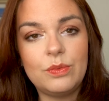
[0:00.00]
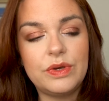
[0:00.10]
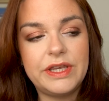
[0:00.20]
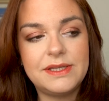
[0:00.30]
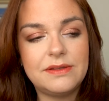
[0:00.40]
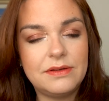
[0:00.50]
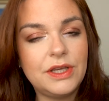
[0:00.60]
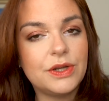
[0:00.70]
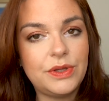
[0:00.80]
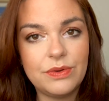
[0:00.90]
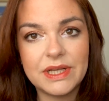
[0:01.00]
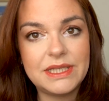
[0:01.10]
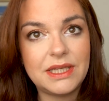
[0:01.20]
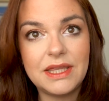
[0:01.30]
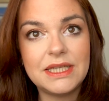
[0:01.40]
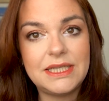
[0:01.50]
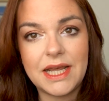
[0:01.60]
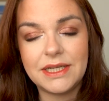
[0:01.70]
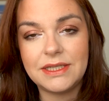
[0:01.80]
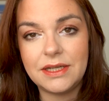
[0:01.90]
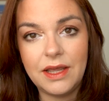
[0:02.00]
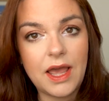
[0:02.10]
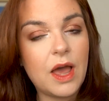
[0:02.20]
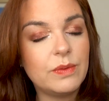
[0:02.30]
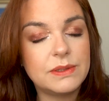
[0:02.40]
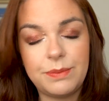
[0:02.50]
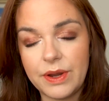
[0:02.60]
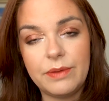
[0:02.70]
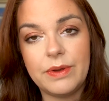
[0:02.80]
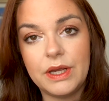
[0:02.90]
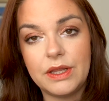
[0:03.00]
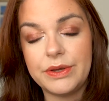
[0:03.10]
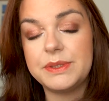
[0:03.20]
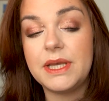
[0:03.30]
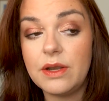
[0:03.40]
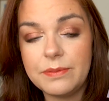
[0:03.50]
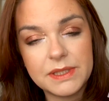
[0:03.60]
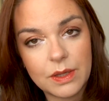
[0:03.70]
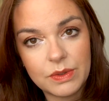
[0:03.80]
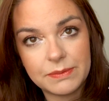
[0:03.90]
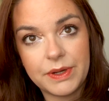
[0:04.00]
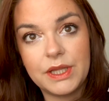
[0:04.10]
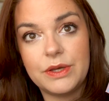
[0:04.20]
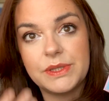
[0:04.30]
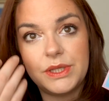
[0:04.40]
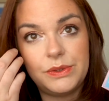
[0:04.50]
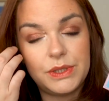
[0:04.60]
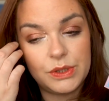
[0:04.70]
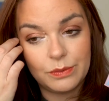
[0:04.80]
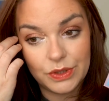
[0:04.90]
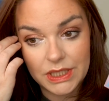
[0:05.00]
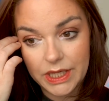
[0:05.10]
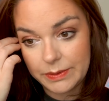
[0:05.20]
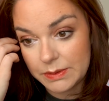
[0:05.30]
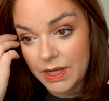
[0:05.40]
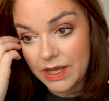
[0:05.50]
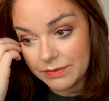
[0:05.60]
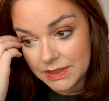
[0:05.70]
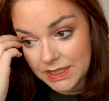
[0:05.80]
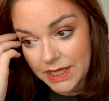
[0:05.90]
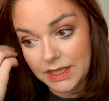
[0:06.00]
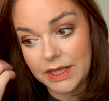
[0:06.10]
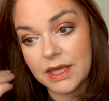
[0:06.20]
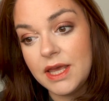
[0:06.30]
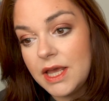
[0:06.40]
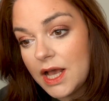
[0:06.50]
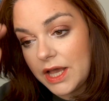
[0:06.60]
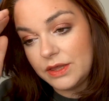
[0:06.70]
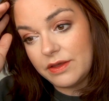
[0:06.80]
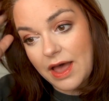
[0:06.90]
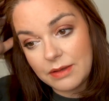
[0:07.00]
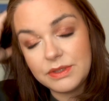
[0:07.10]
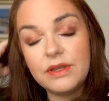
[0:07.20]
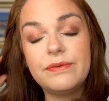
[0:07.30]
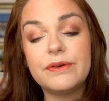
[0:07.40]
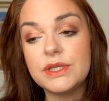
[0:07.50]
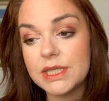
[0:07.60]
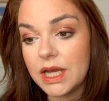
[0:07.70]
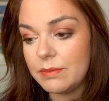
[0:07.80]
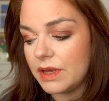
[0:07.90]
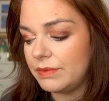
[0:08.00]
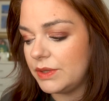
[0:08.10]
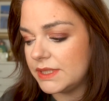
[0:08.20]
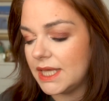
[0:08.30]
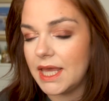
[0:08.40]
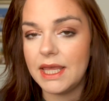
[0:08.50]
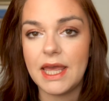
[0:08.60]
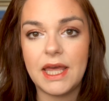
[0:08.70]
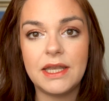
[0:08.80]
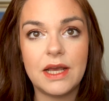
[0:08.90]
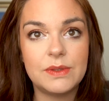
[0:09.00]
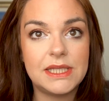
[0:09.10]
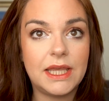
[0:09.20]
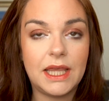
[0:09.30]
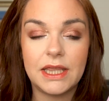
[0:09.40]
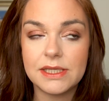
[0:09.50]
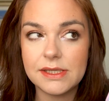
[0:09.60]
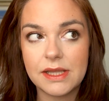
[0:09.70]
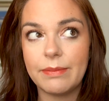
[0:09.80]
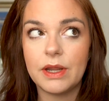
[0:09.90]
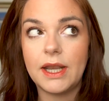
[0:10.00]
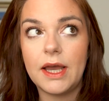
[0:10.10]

was, you know, you could see the dent. I was very, very close. And obviously I was very close because I used it 2 more times. So I have to say, like, after the first time of using it again, I was thinking this is never going to